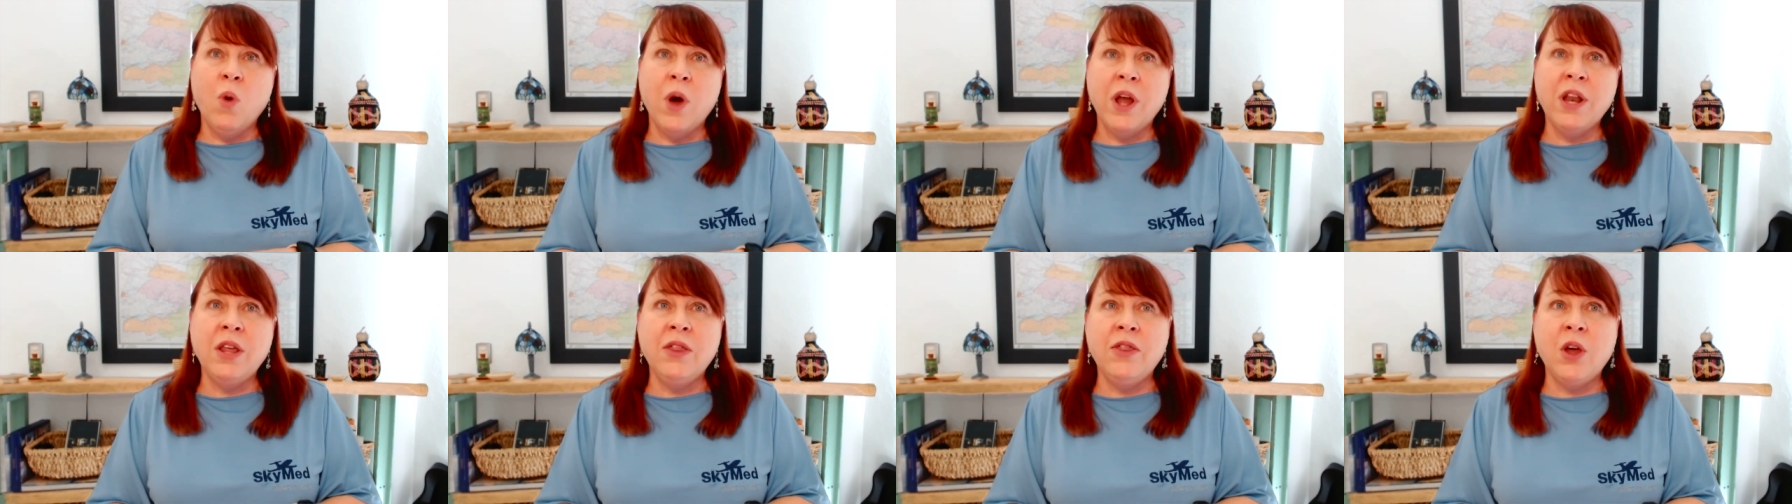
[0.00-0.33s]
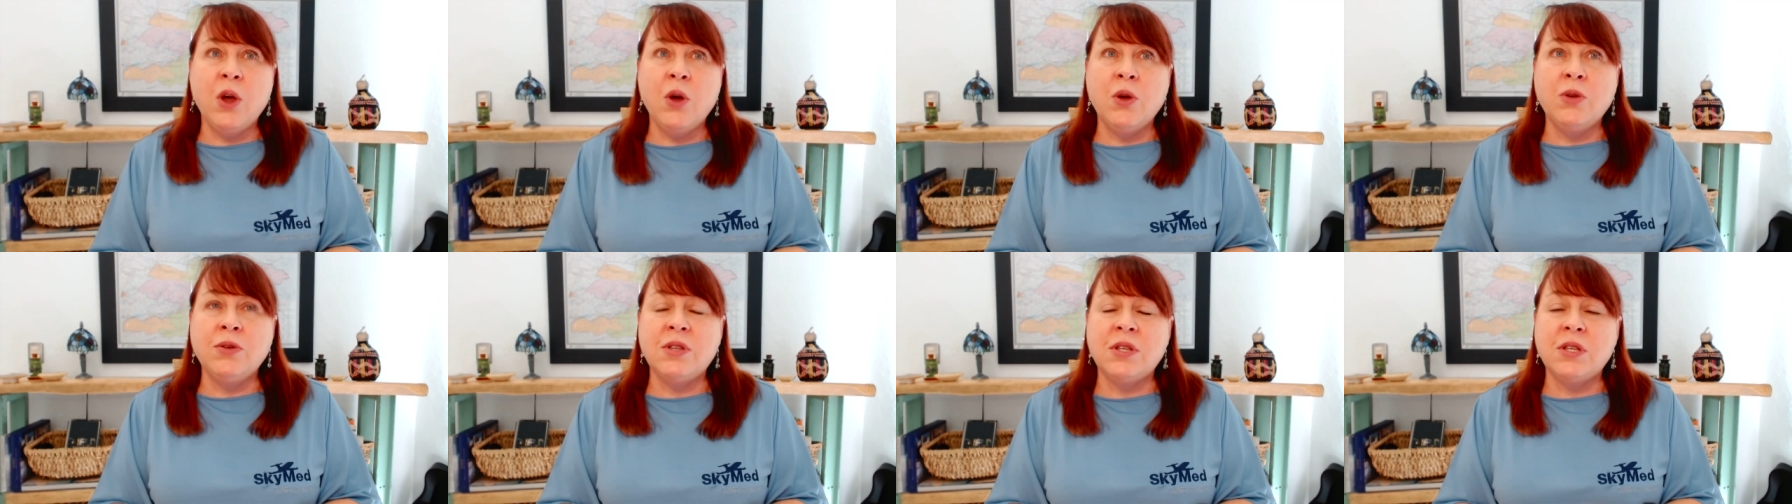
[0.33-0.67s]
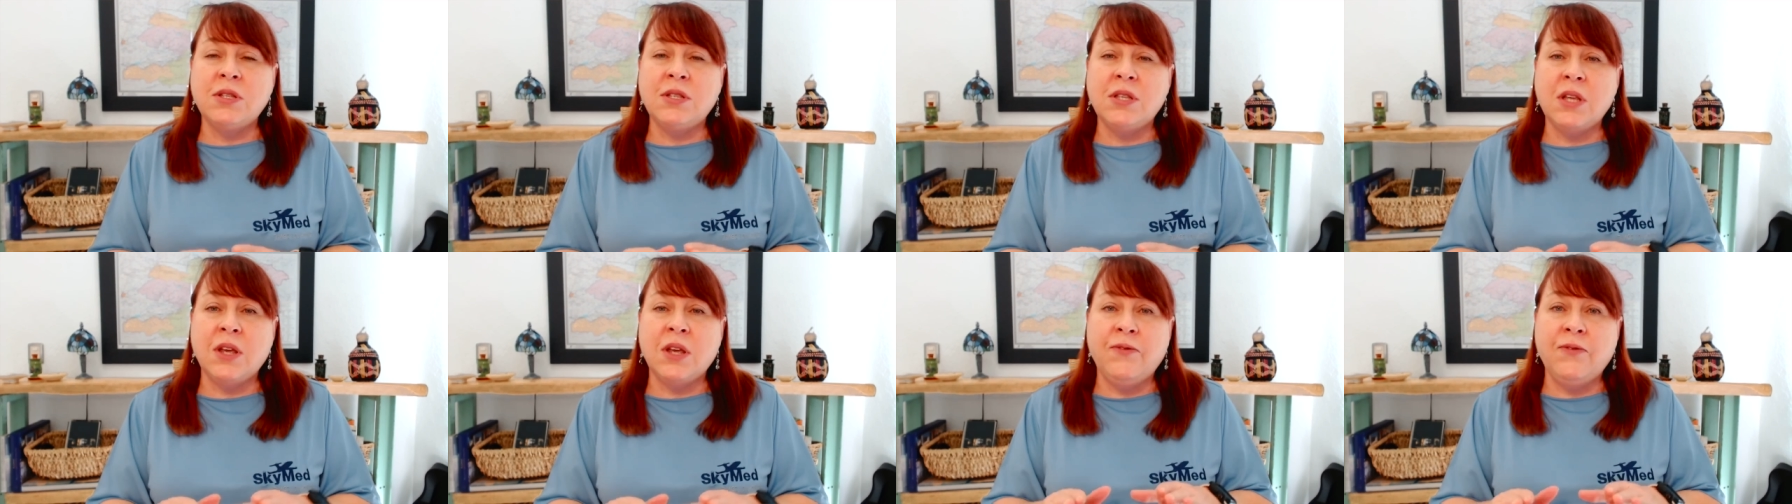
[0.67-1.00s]
One of those
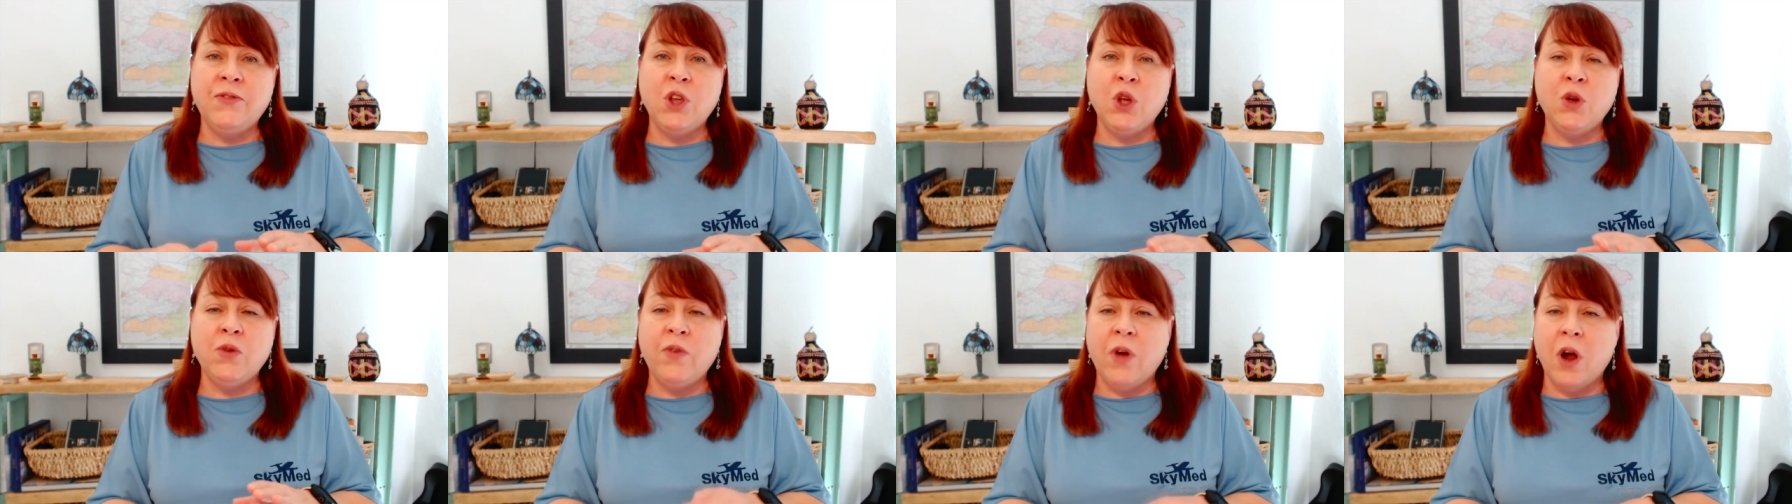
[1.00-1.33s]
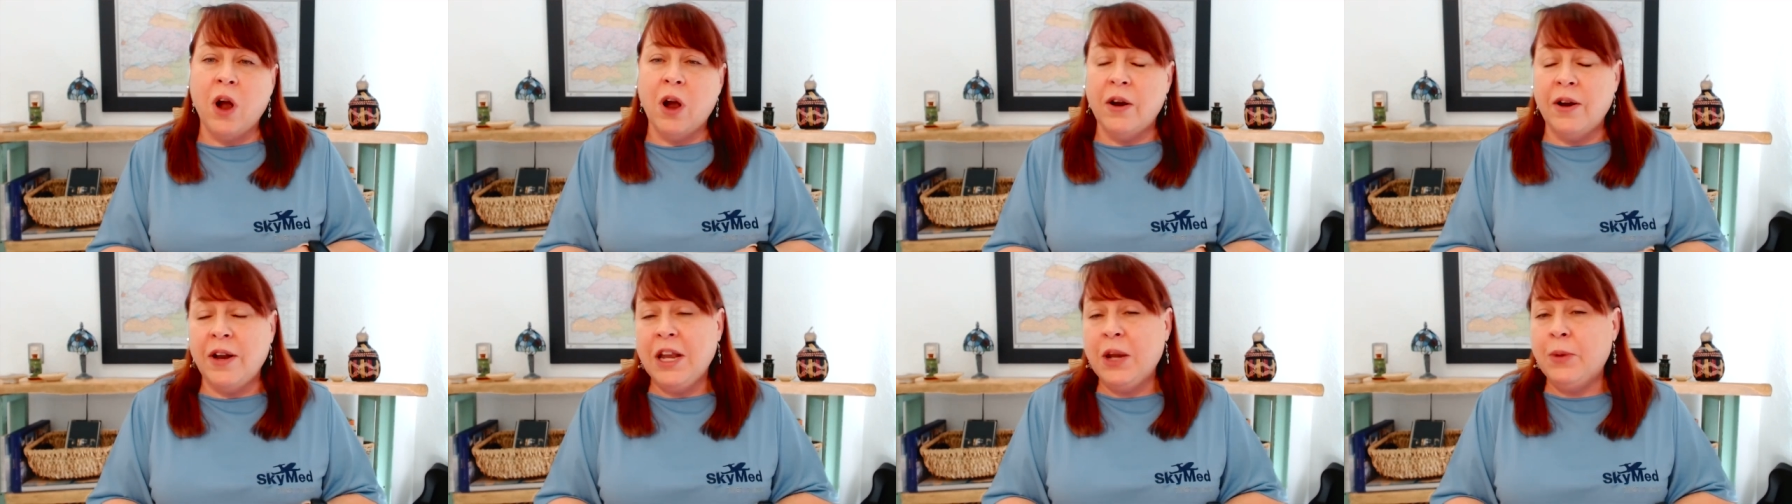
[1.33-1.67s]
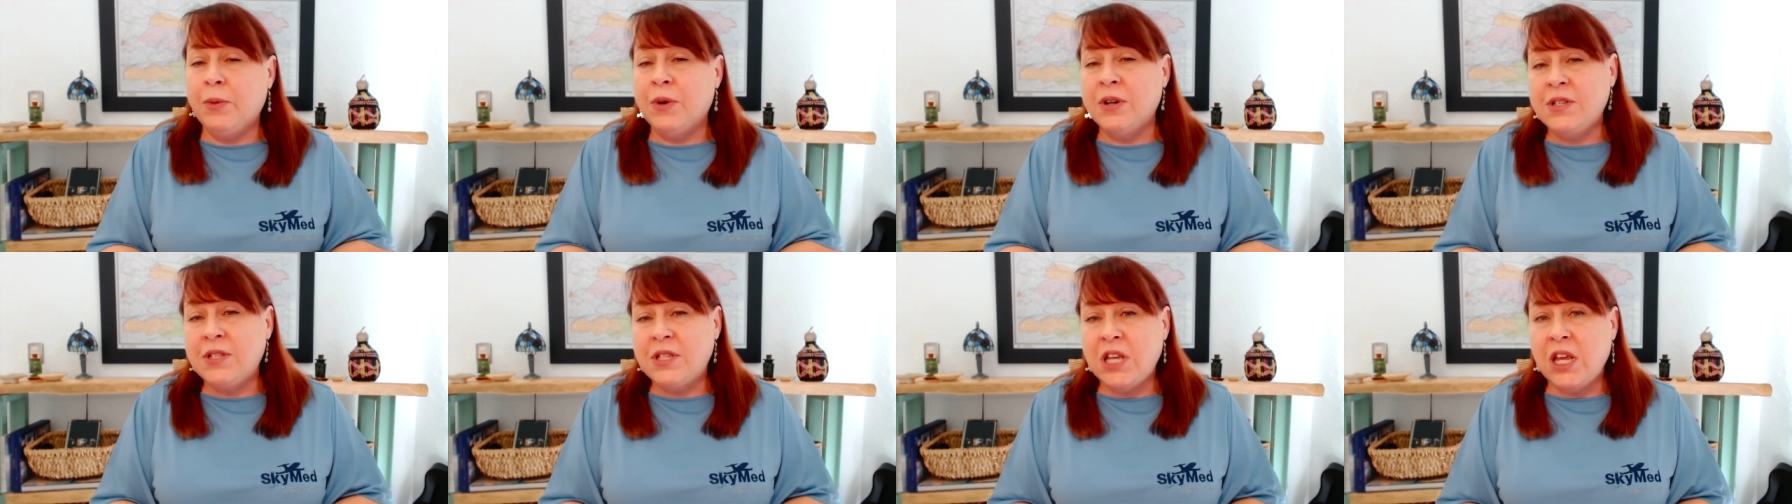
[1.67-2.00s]
is if you've already
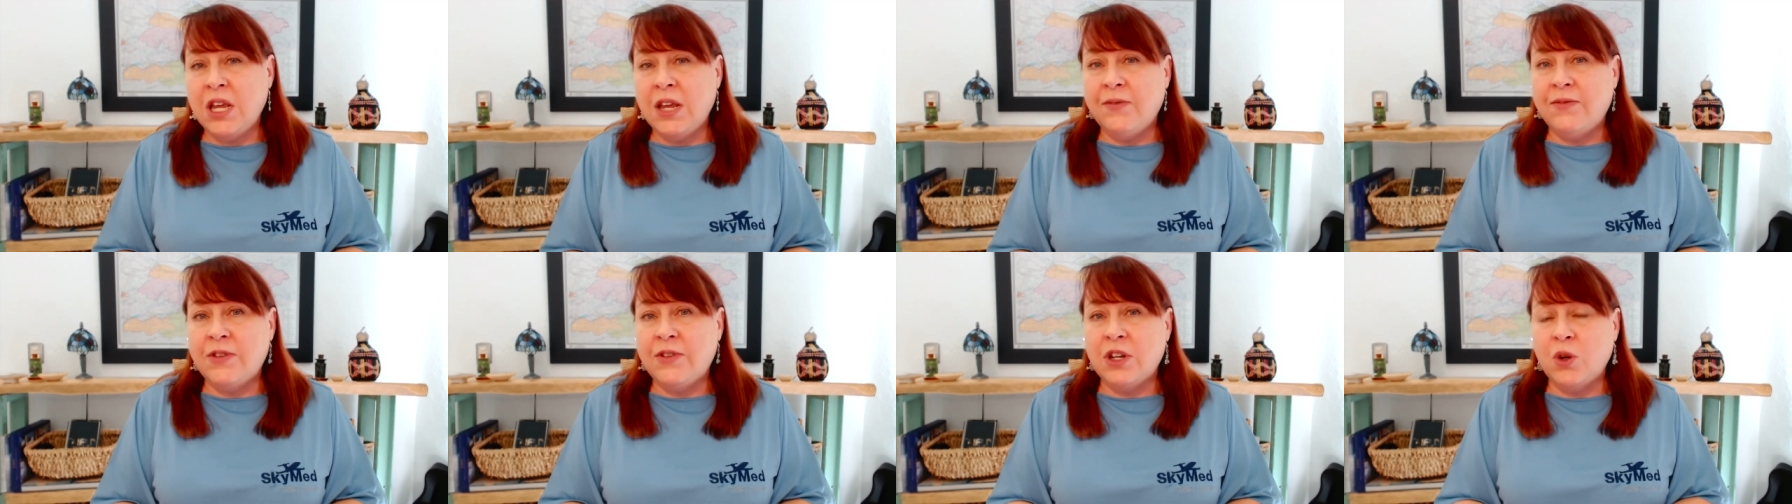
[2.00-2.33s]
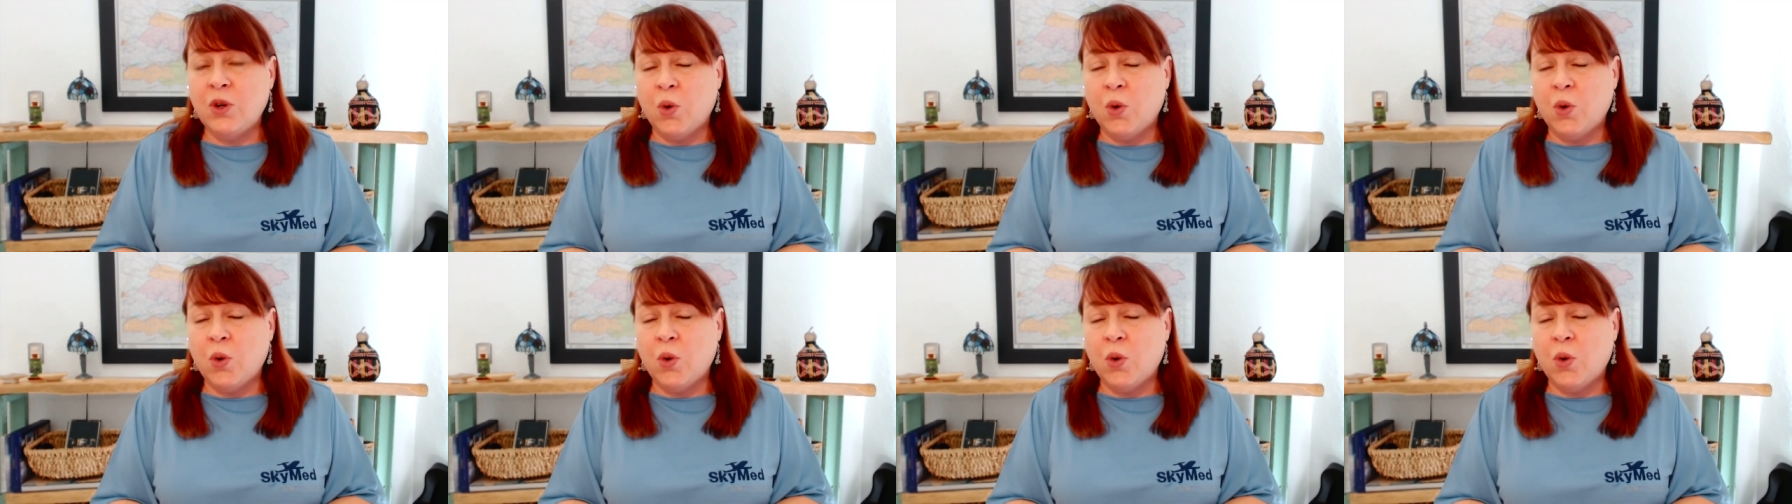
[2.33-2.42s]
received